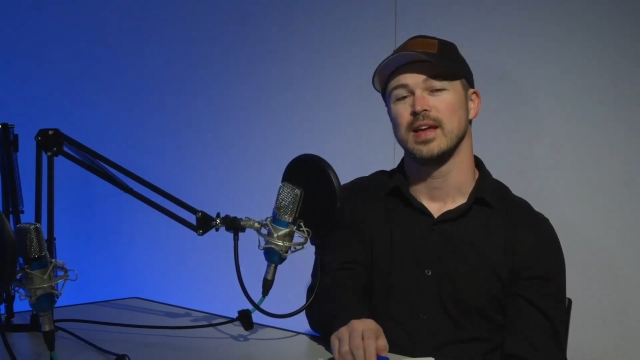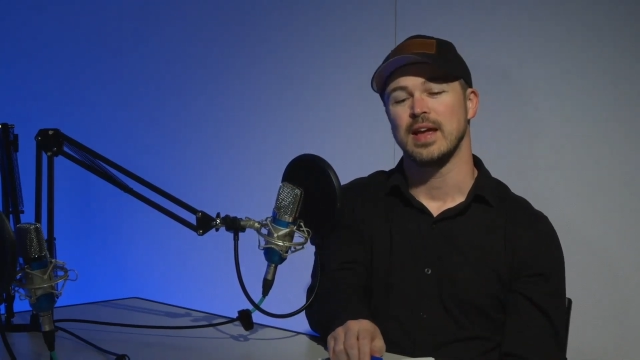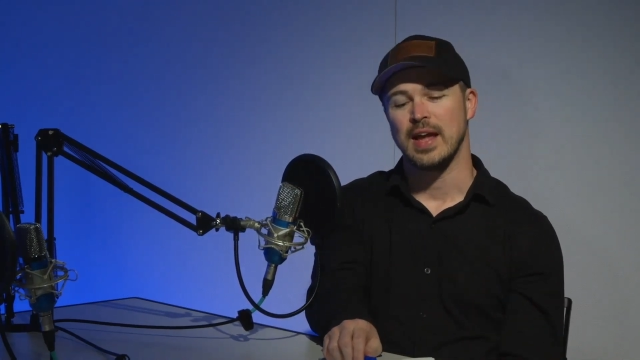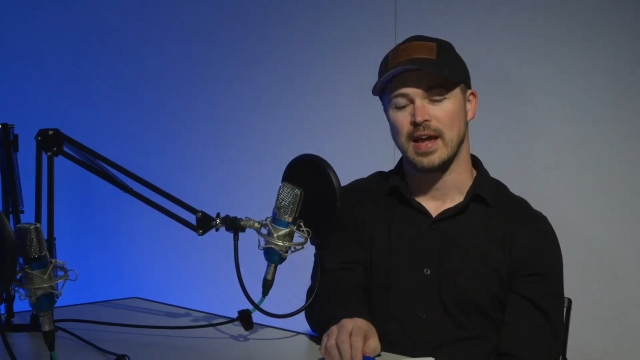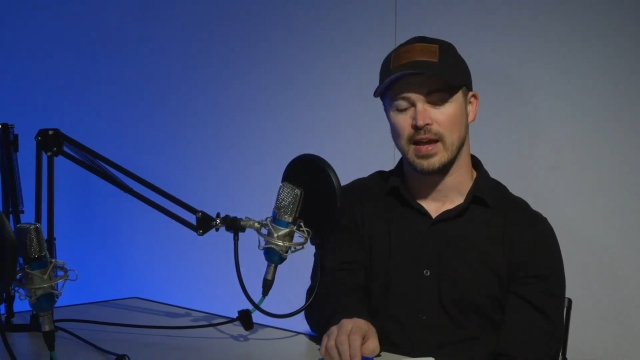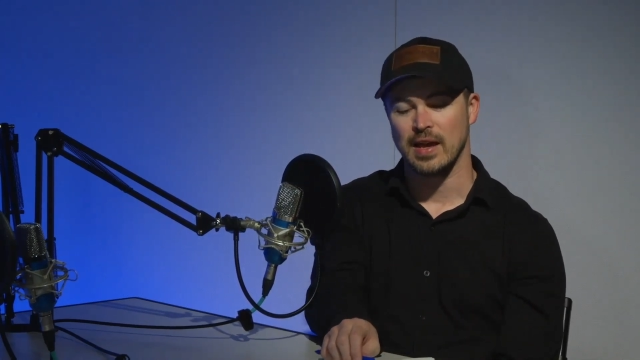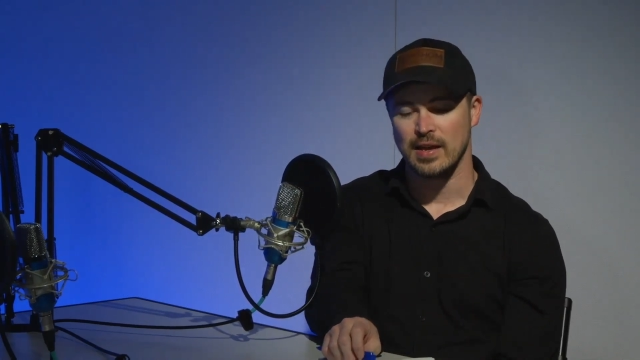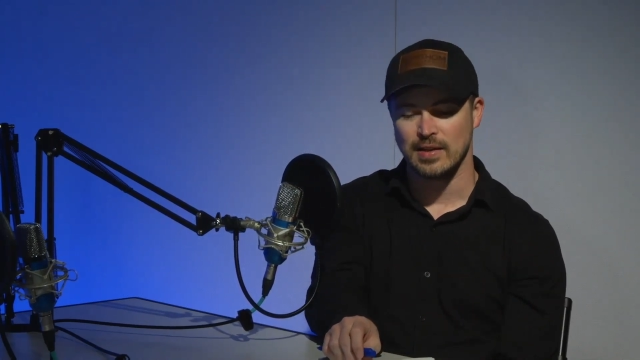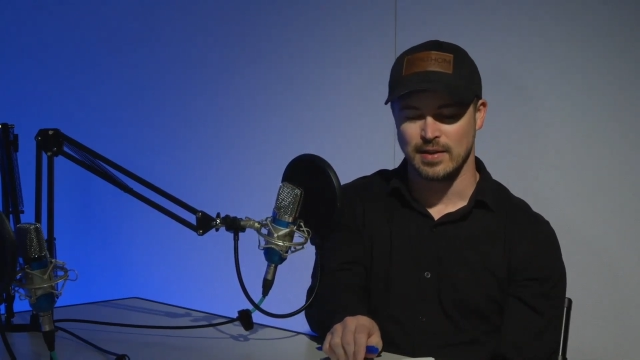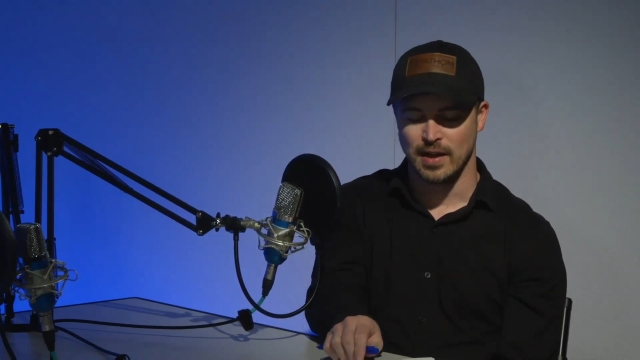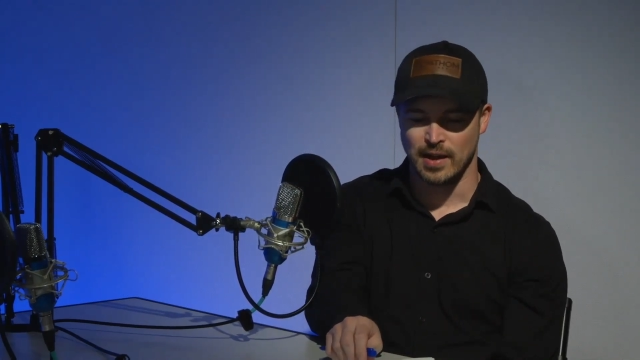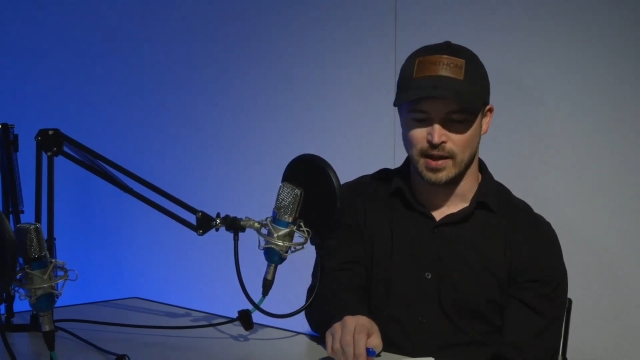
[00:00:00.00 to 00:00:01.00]
and
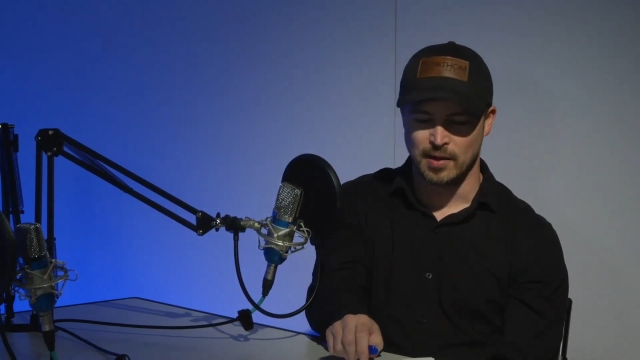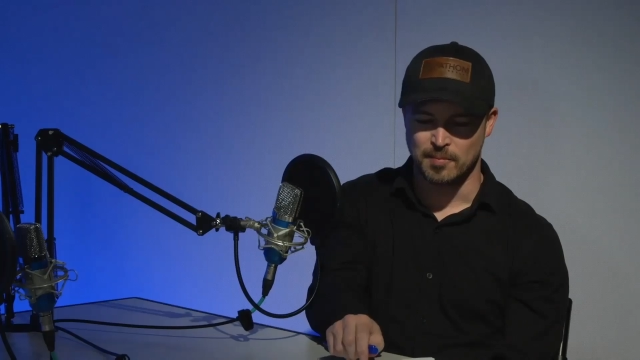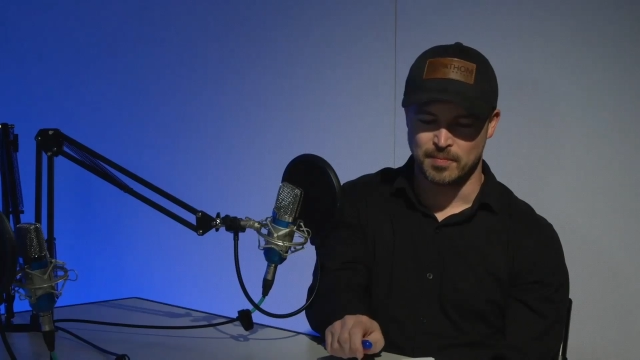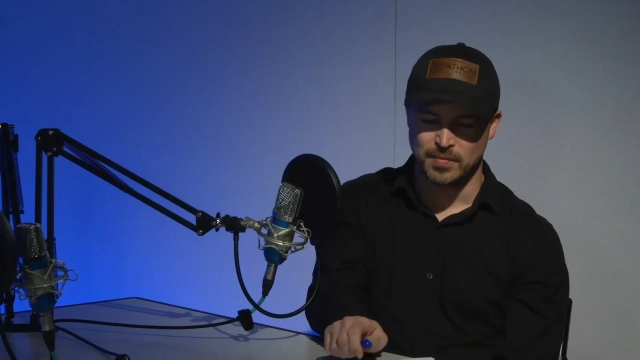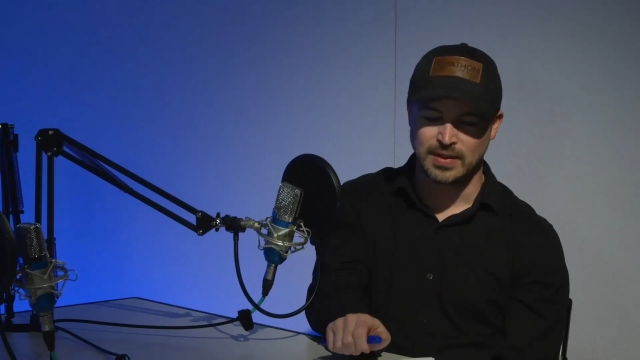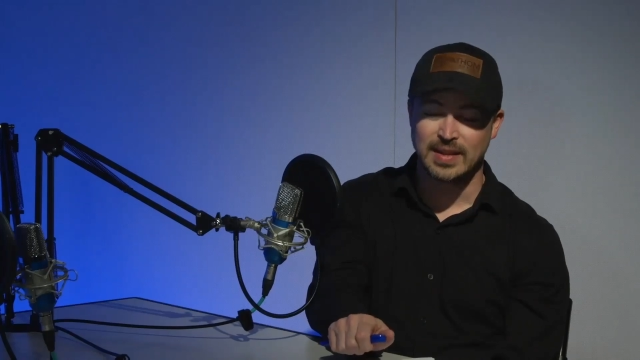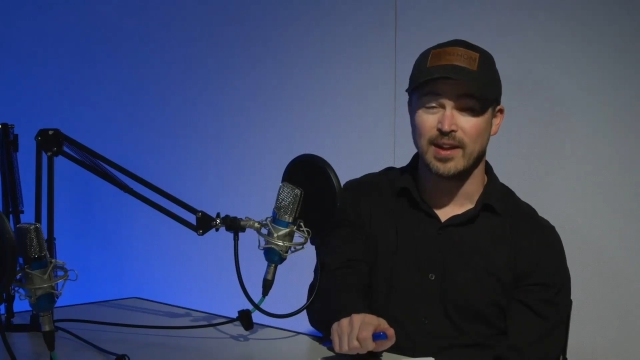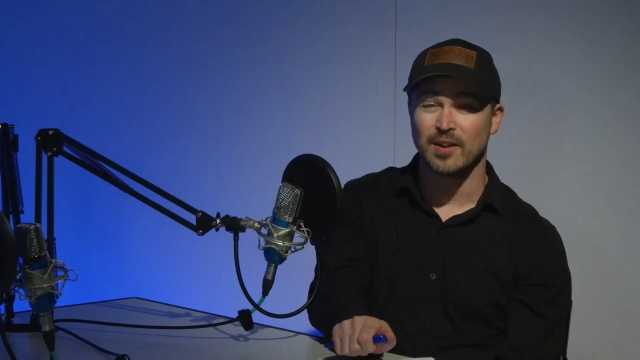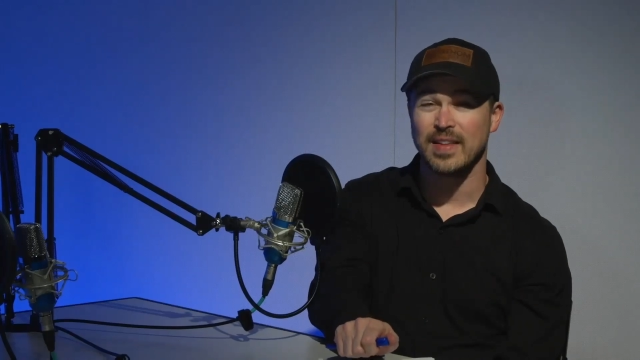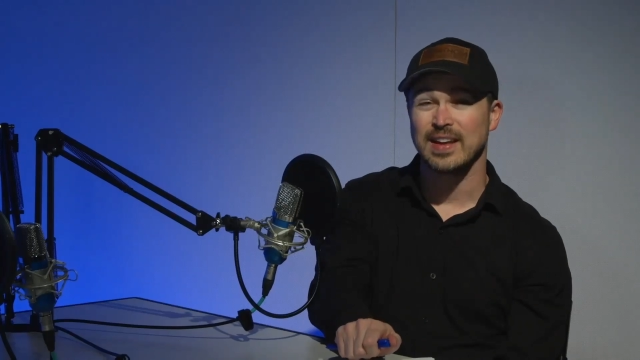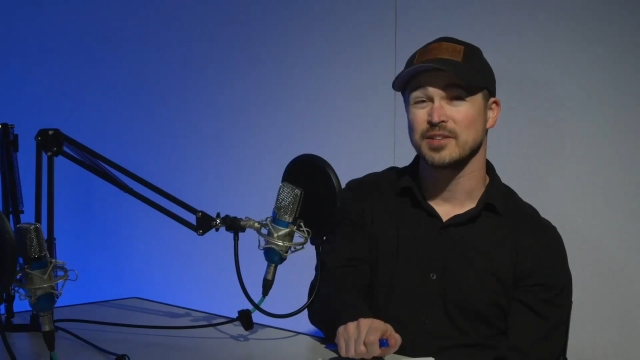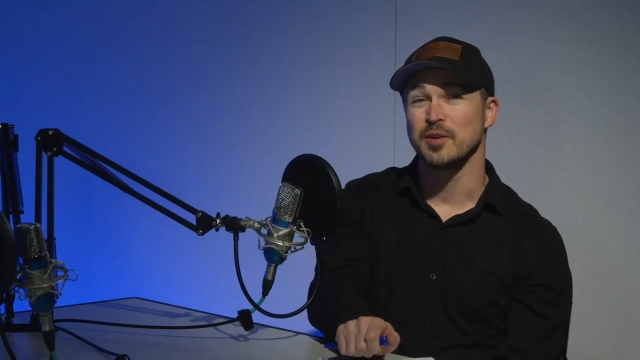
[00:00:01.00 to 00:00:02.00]
the date on
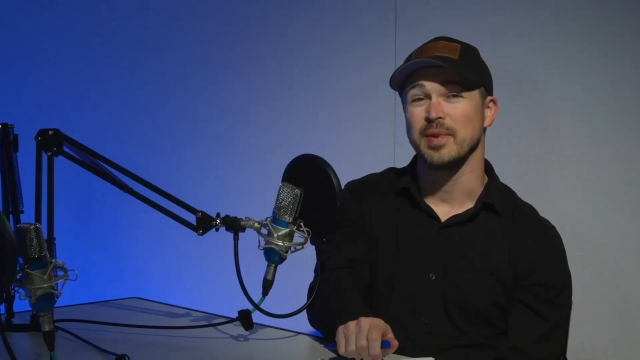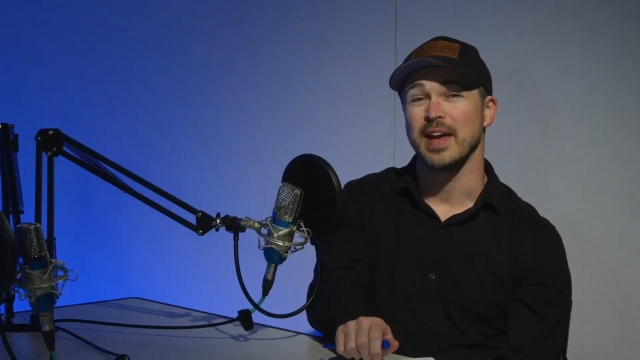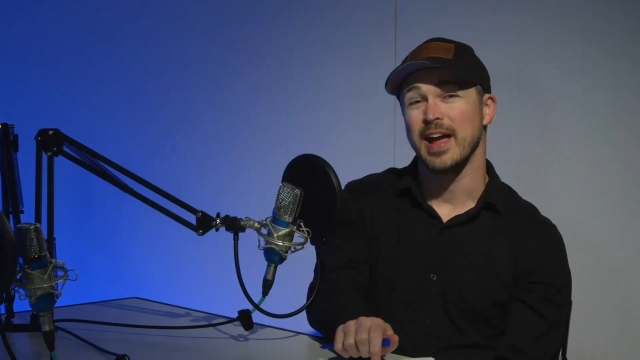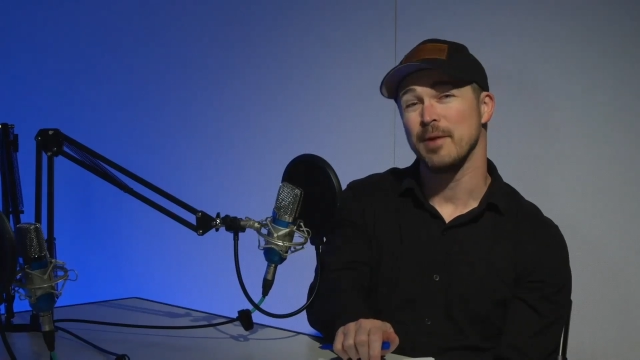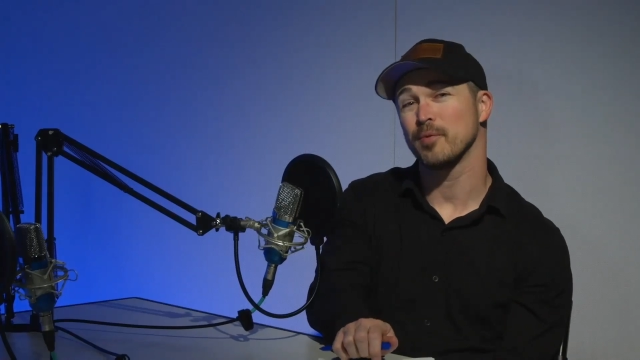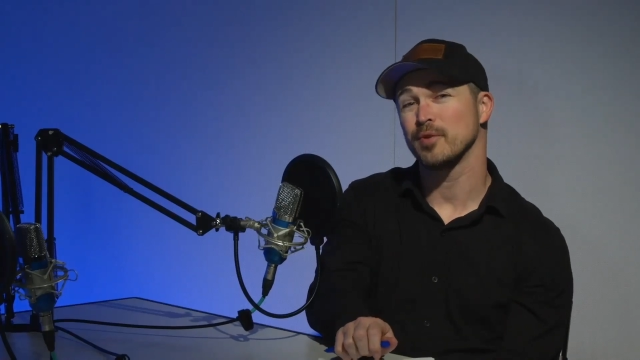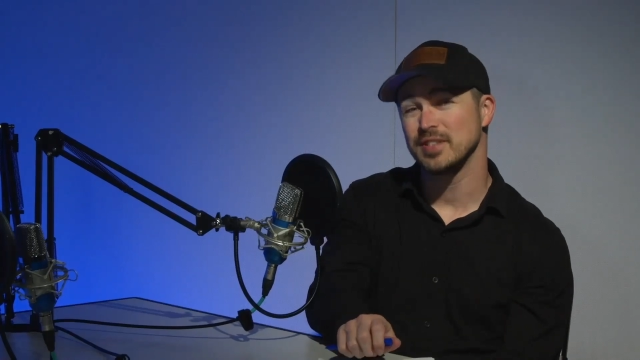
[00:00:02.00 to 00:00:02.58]
that's going to be April